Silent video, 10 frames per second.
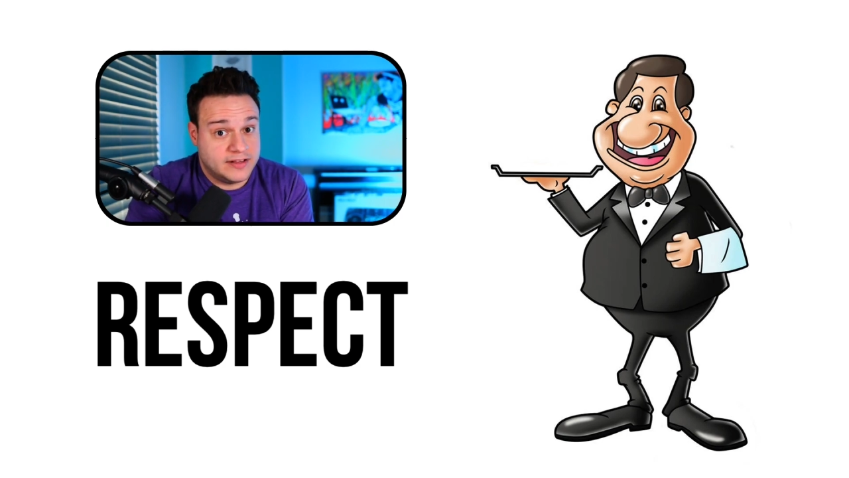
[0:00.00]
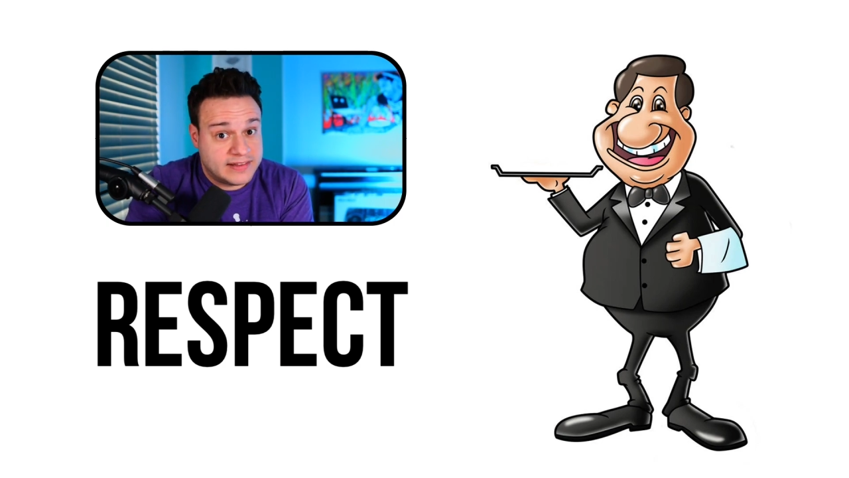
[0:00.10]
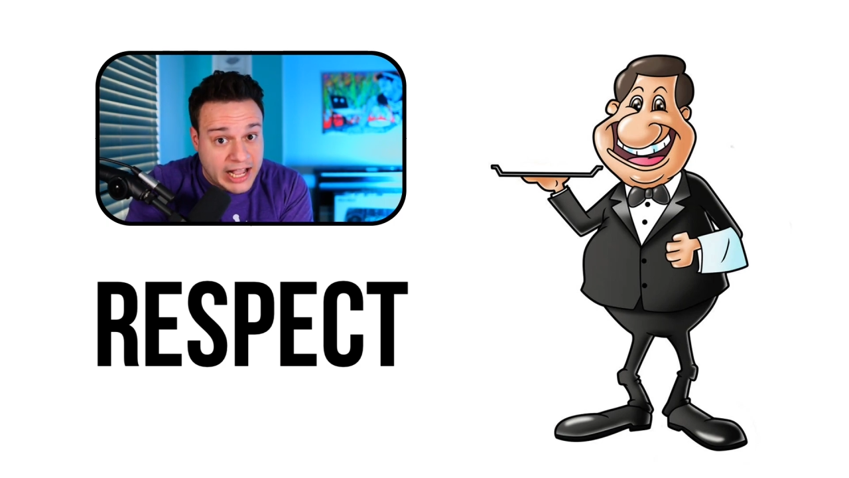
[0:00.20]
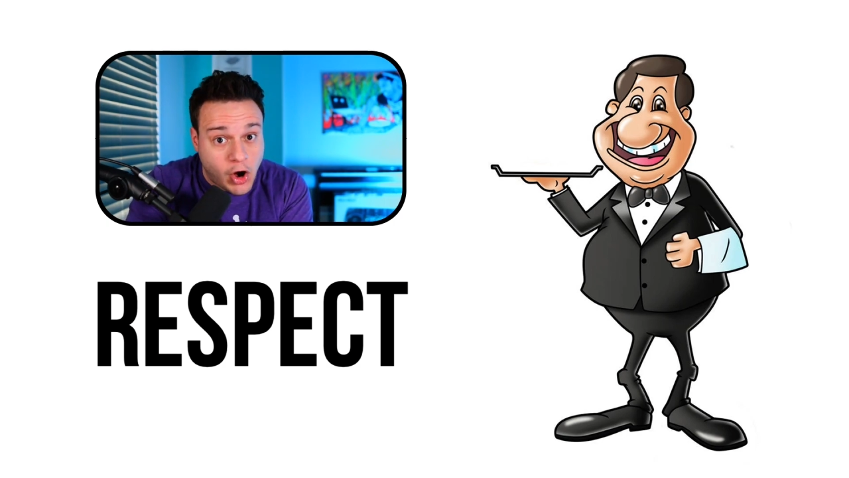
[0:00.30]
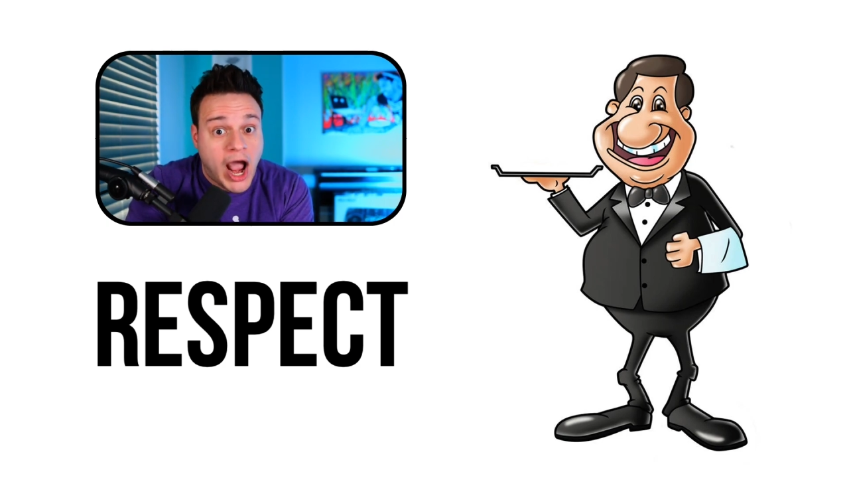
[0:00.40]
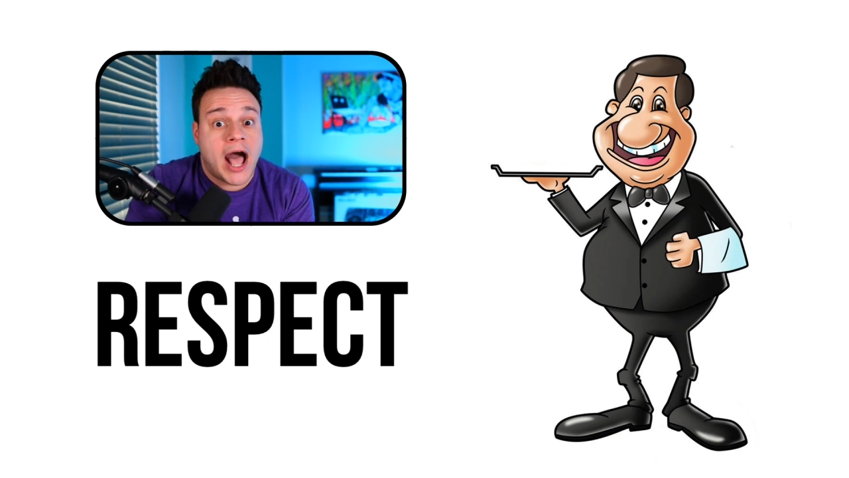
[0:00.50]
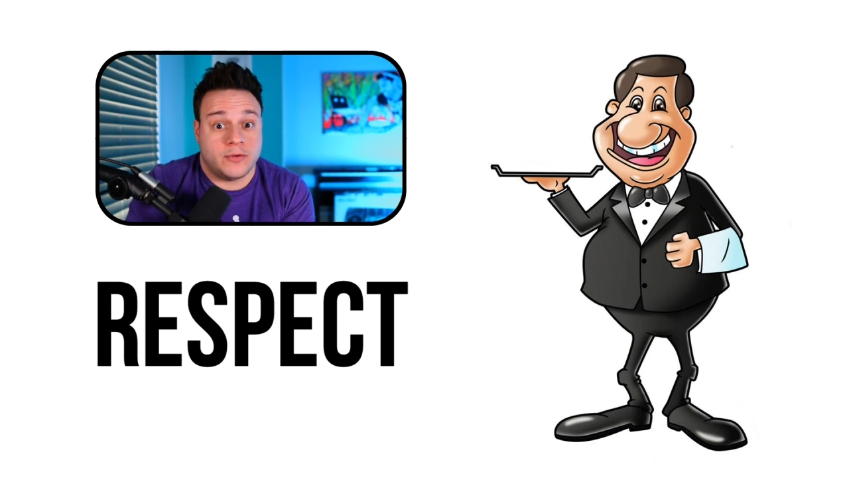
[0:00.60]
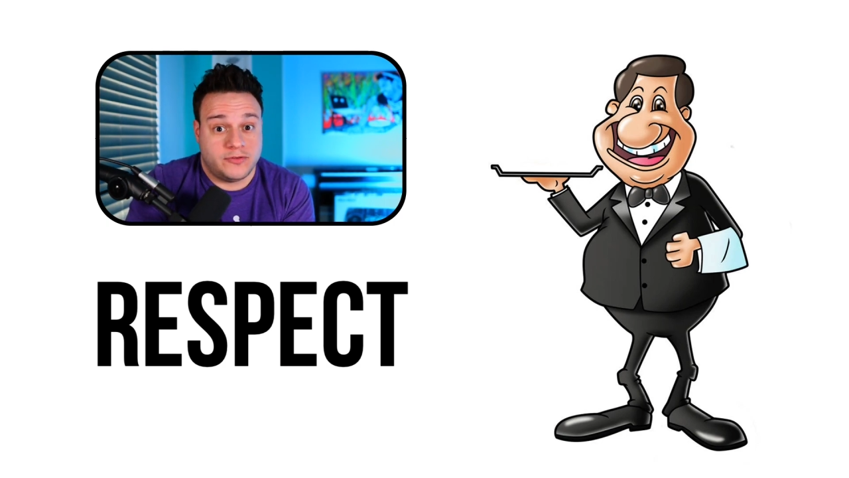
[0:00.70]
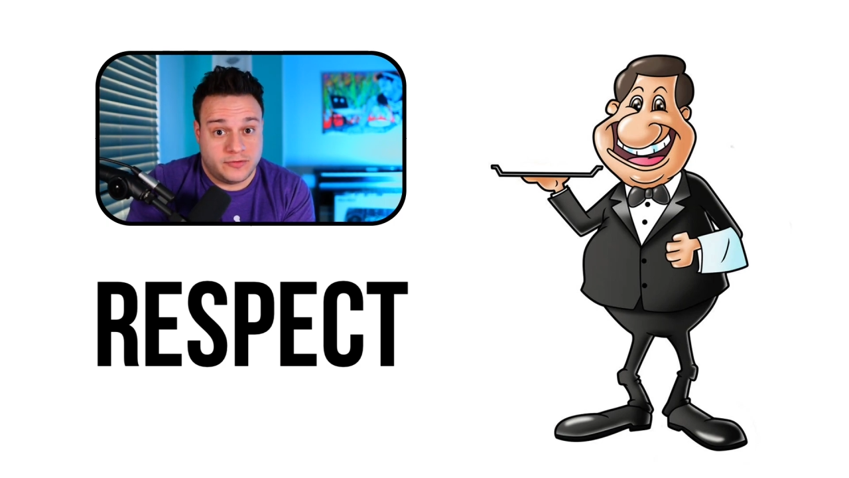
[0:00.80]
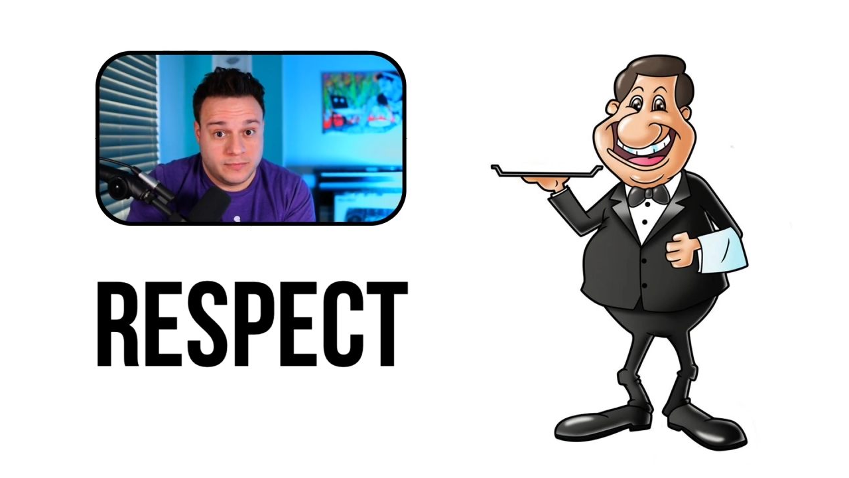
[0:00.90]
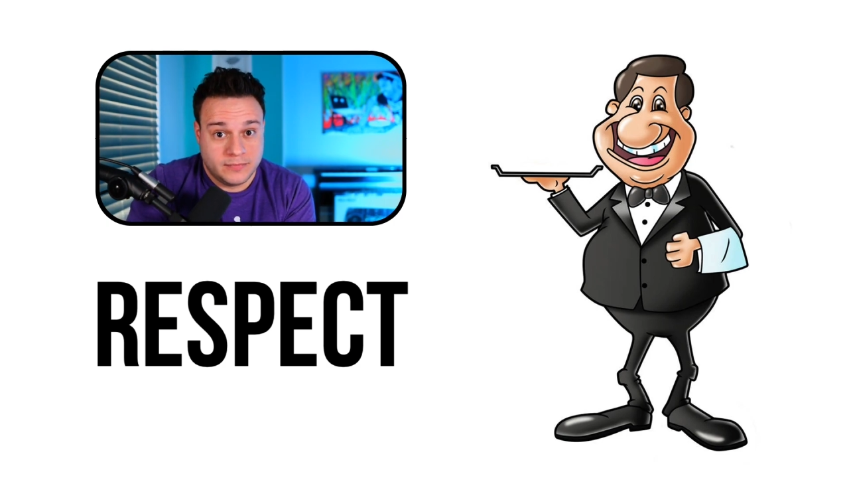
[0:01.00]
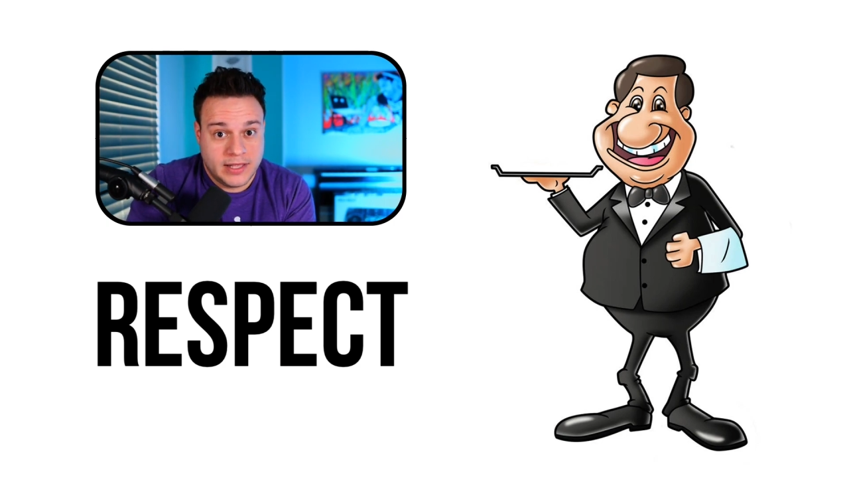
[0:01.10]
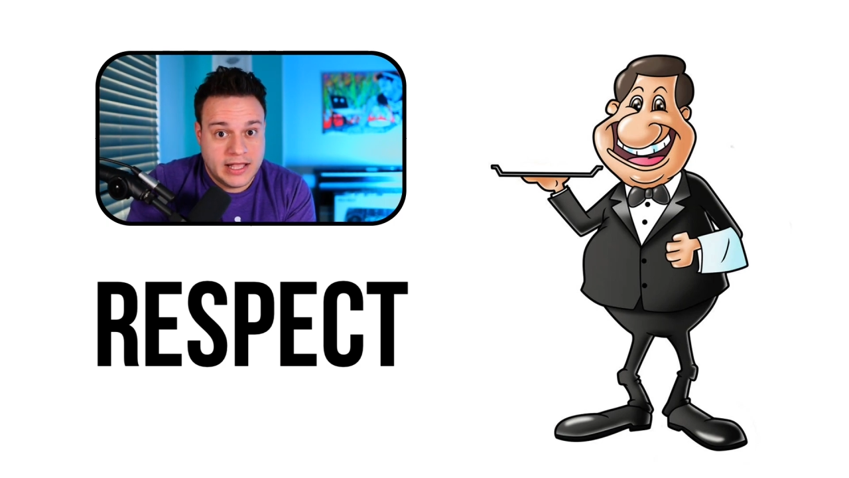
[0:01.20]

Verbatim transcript: It's their house.